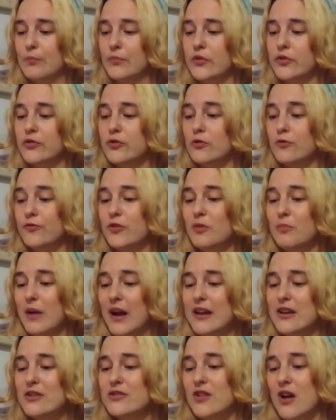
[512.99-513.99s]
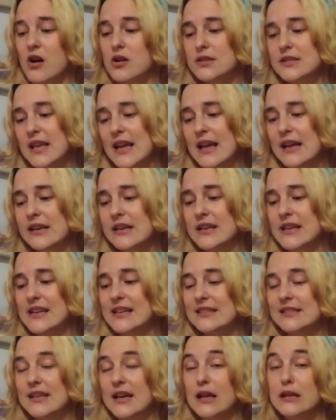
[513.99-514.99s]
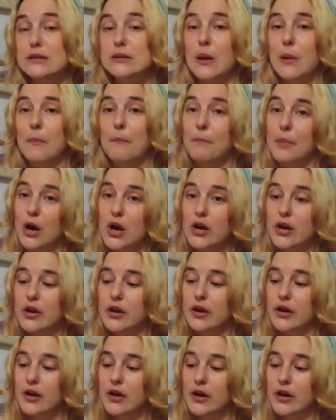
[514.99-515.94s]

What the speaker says: So if you bite a dog's head and he says, "Bark,"